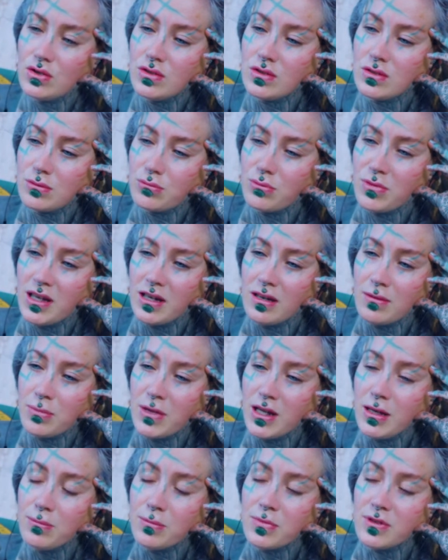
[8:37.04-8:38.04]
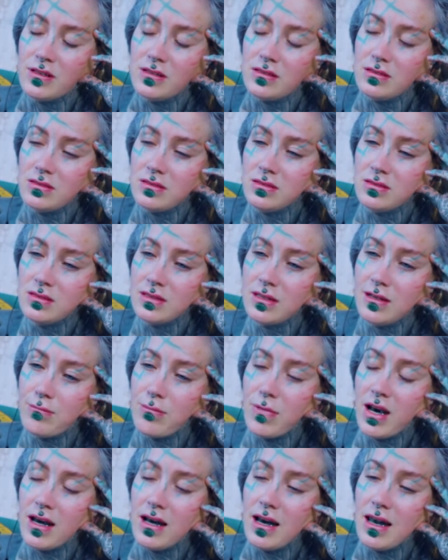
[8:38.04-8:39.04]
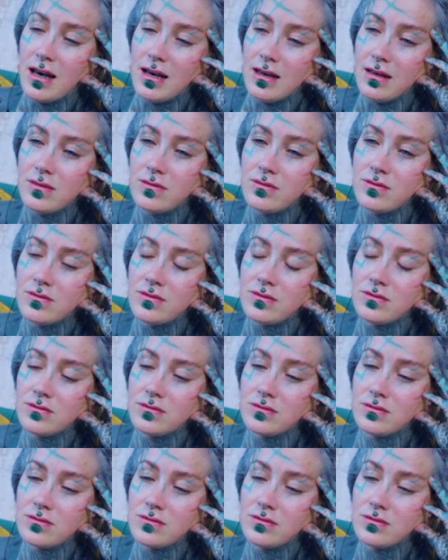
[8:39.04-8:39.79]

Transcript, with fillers: to meet people in my life